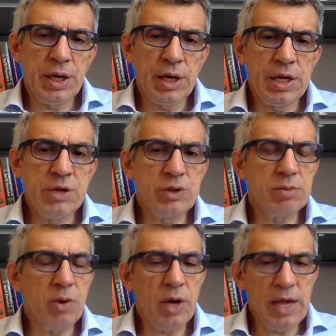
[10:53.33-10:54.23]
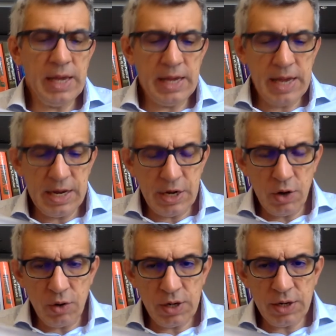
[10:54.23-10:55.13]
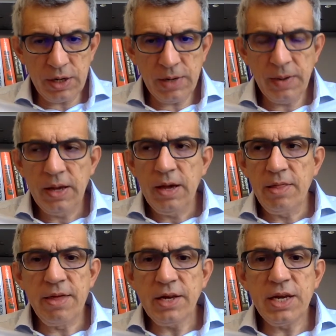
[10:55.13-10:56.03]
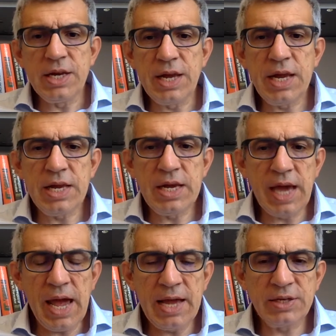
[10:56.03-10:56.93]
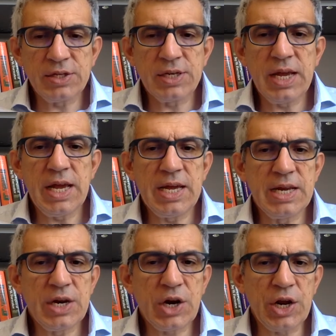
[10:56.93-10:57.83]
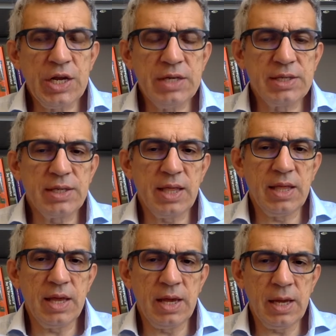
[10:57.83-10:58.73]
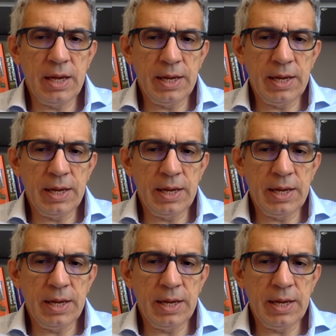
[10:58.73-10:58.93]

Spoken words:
usable any longer, that in any case increase the